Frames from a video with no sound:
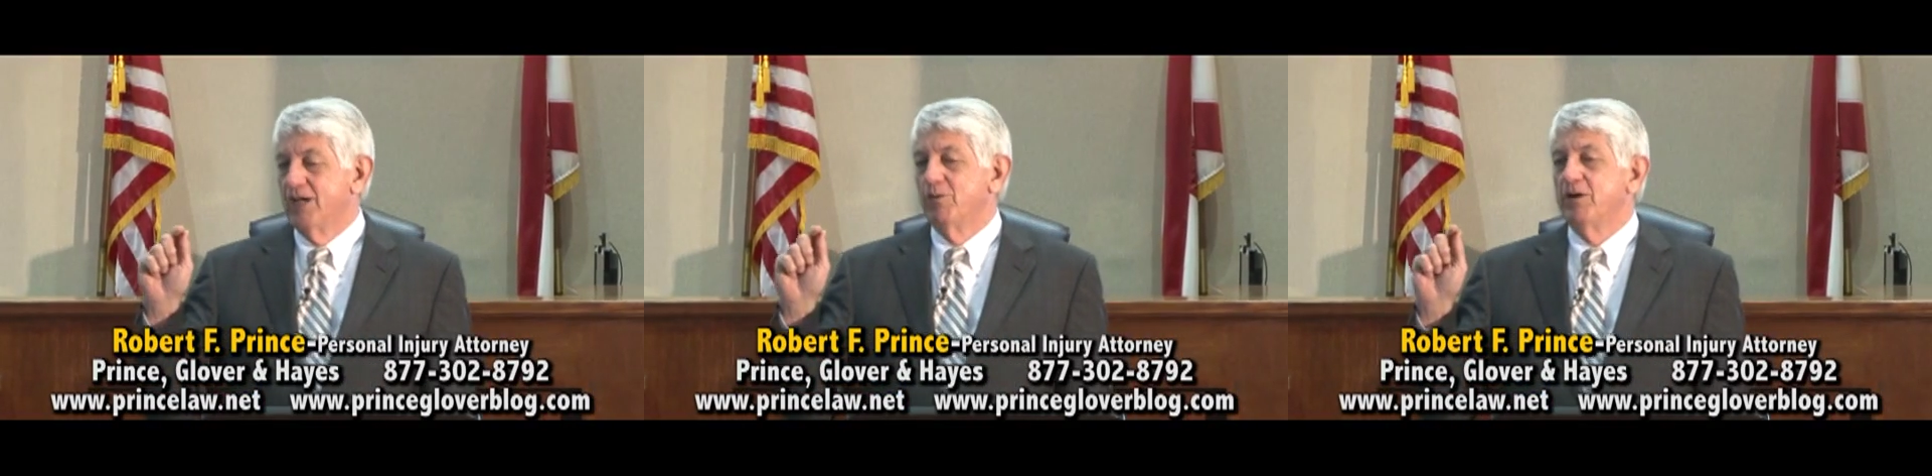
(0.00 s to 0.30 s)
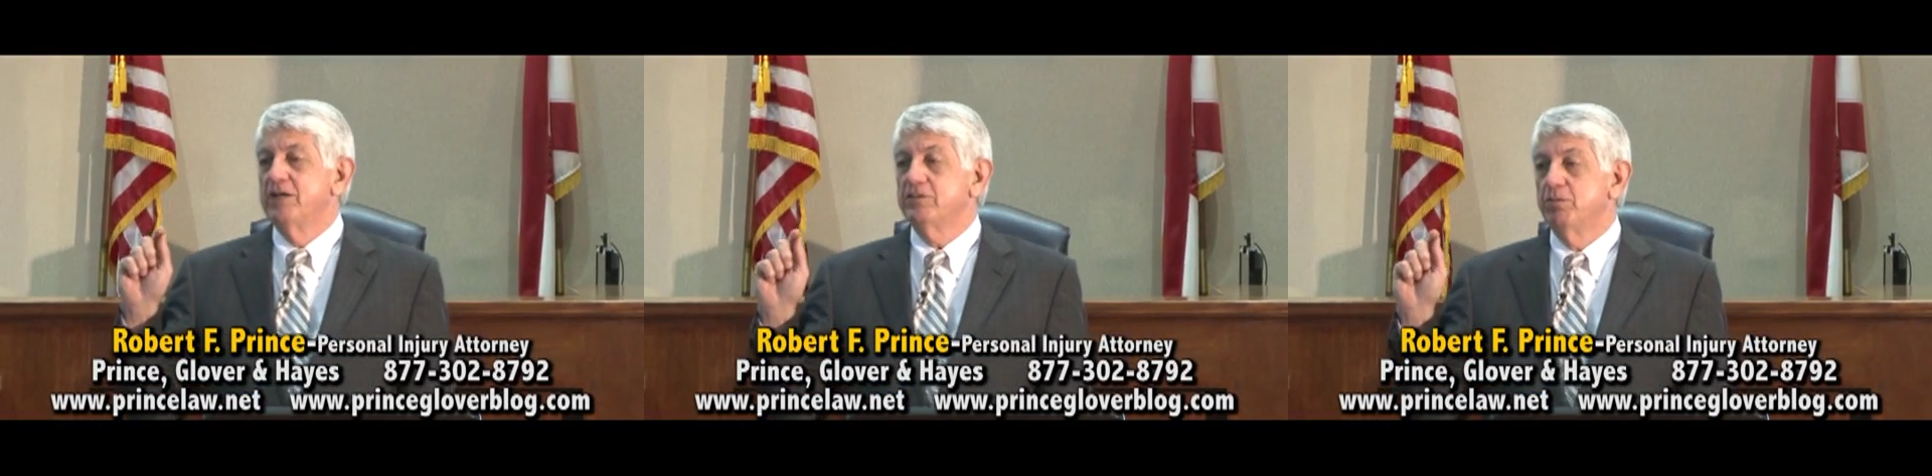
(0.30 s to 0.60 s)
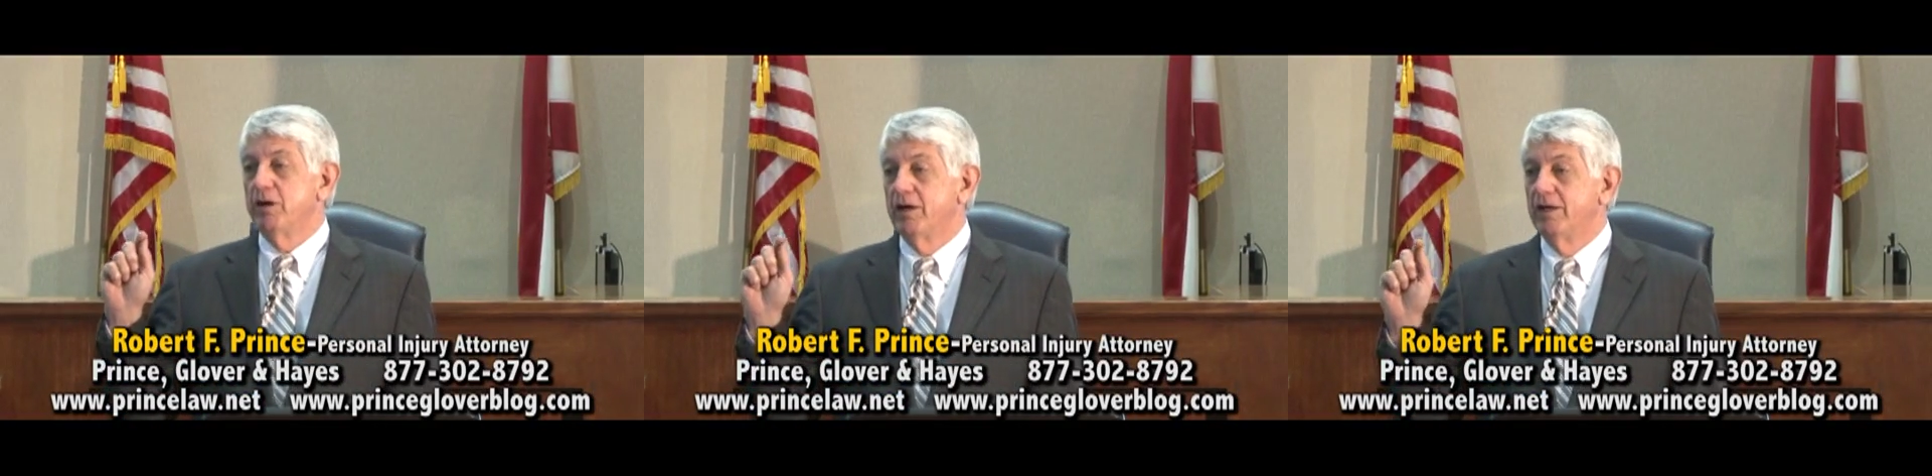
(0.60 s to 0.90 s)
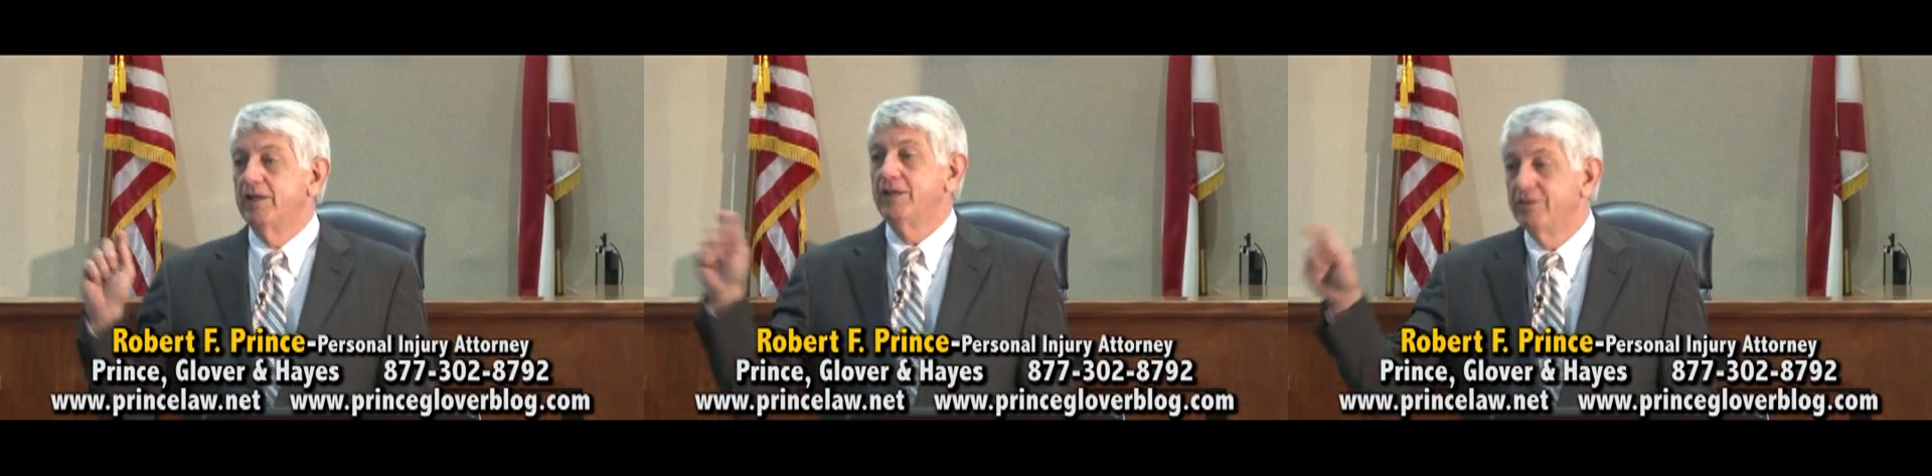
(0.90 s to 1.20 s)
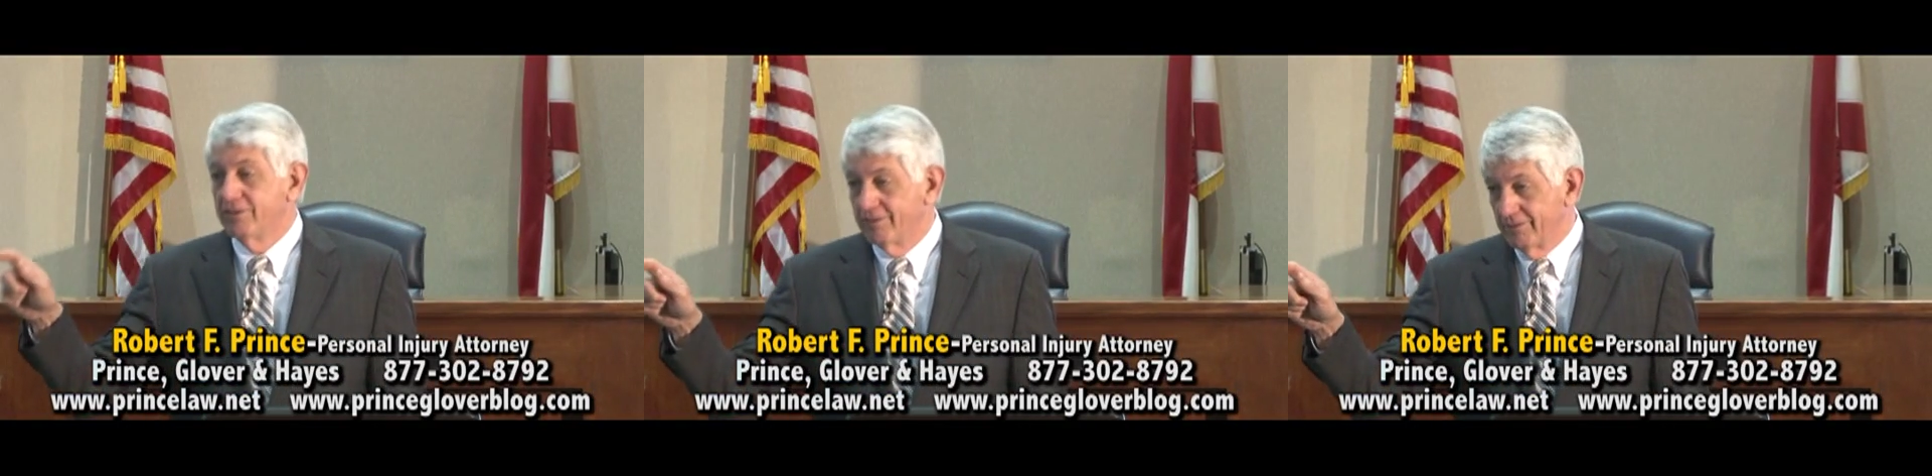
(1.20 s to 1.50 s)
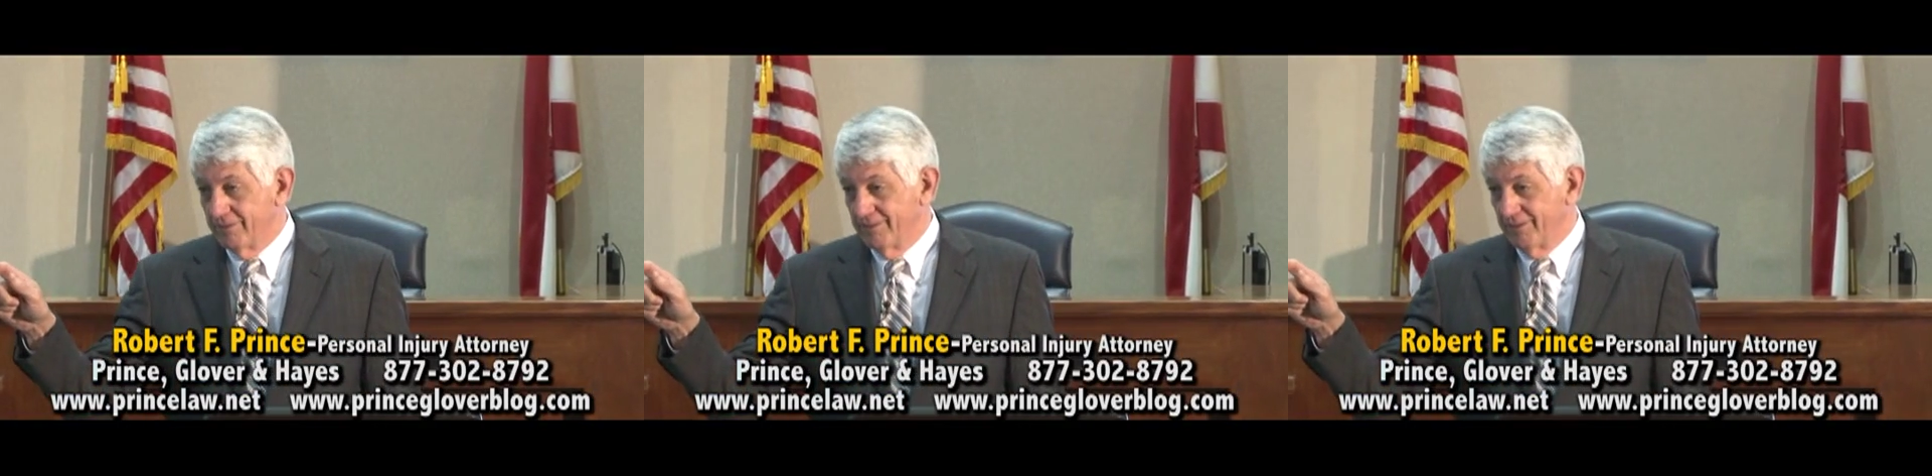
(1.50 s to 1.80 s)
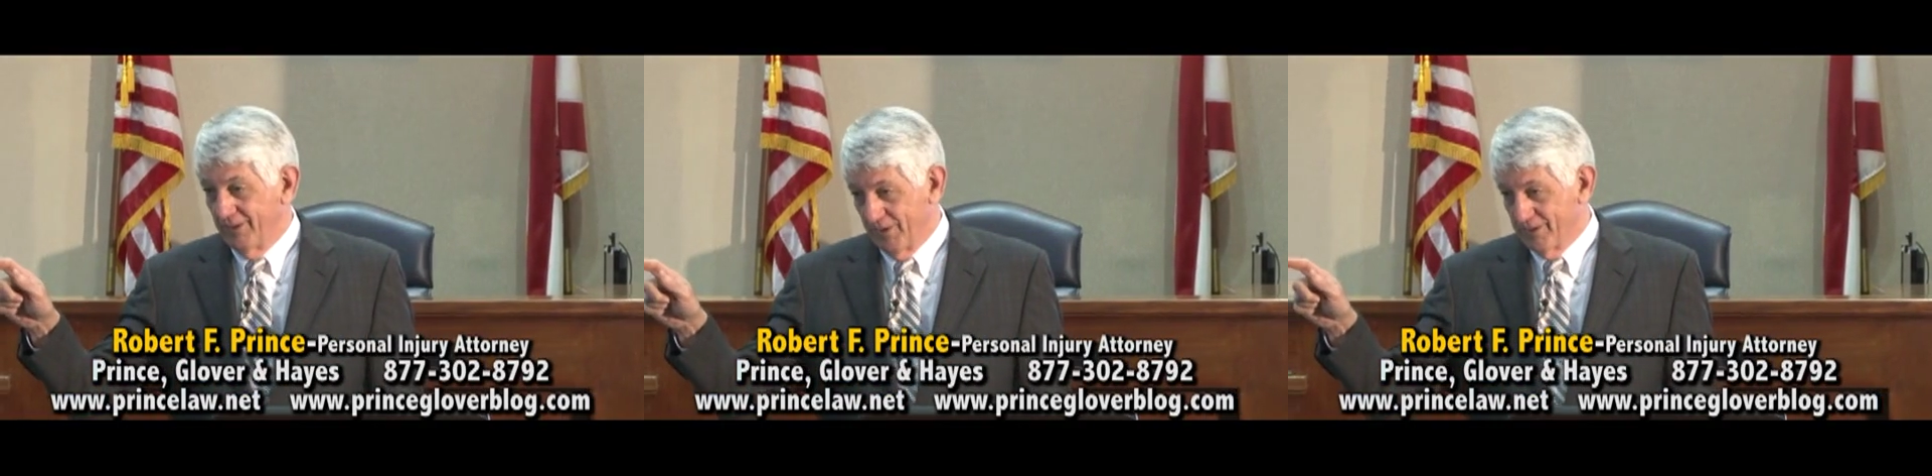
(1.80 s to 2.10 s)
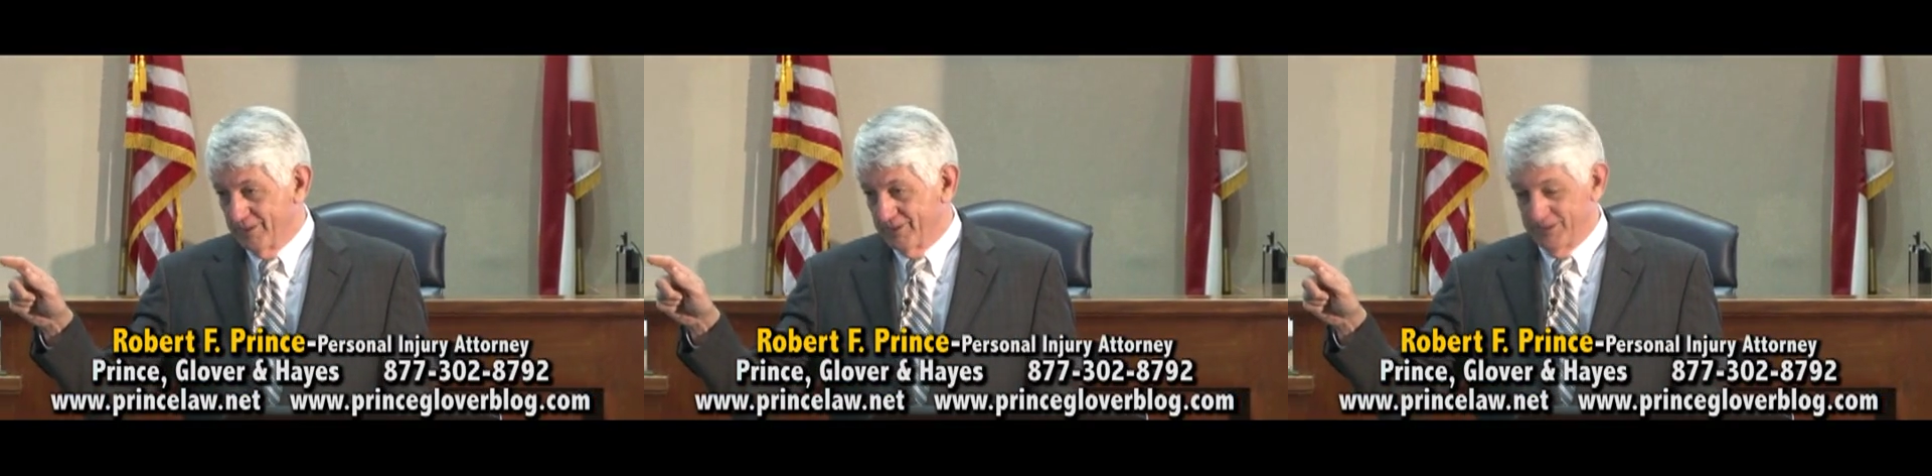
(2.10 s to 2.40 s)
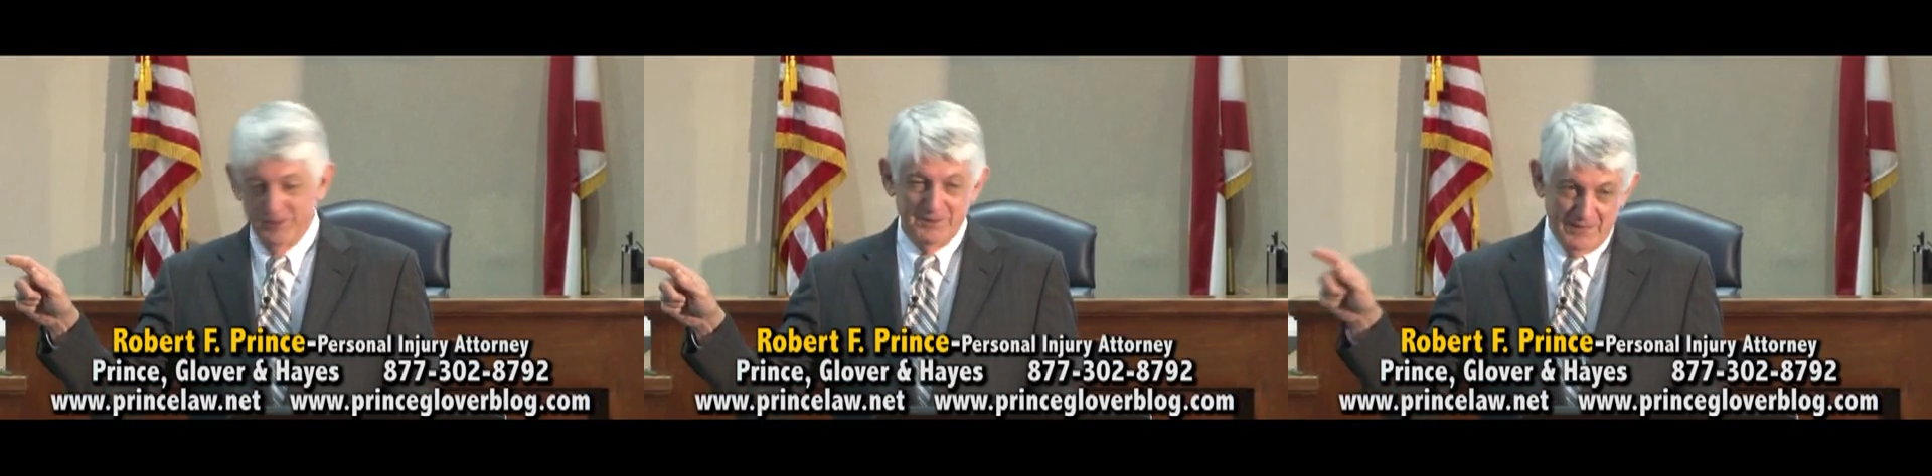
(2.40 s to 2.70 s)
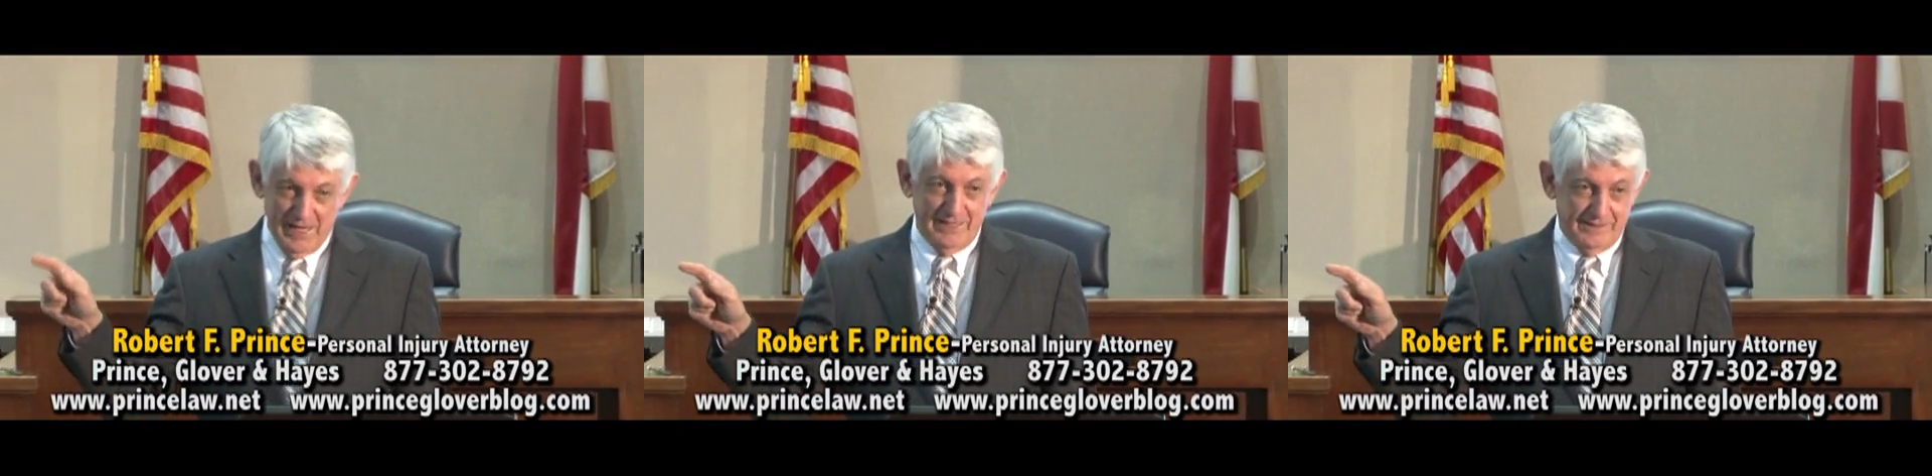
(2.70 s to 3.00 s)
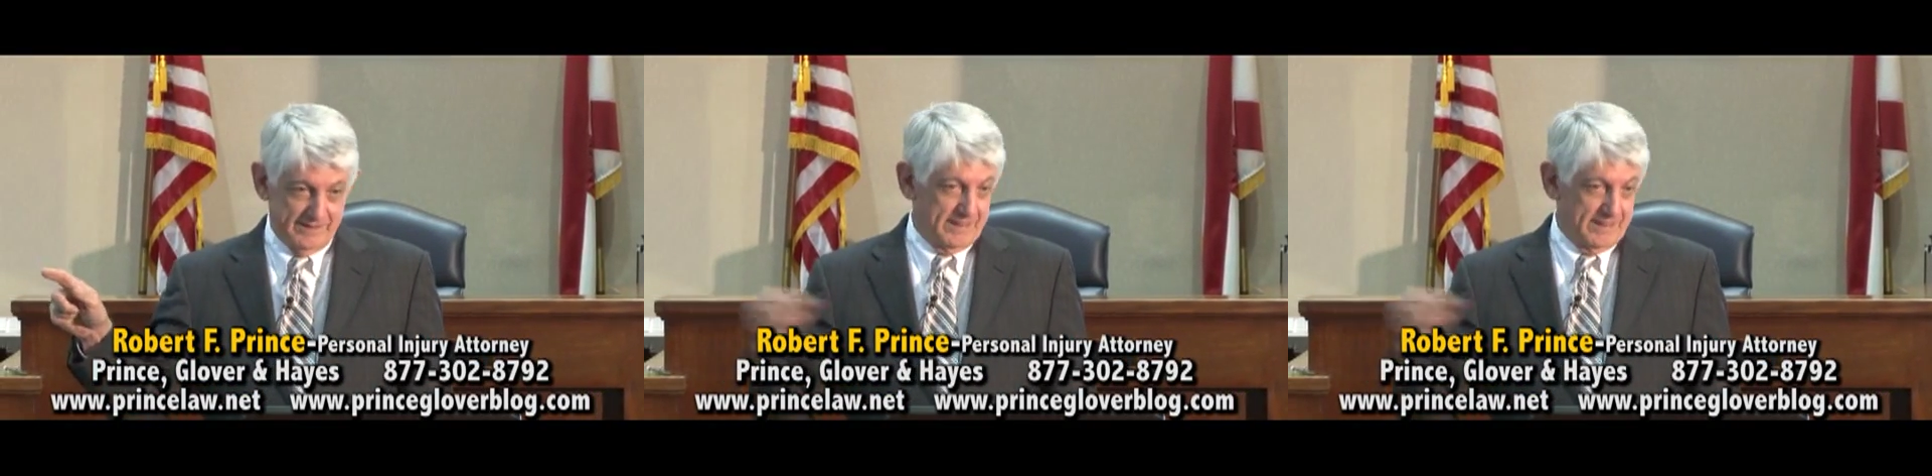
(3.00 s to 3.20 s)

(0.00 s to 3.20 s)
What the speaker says: well, here's what other lawyers lose cases.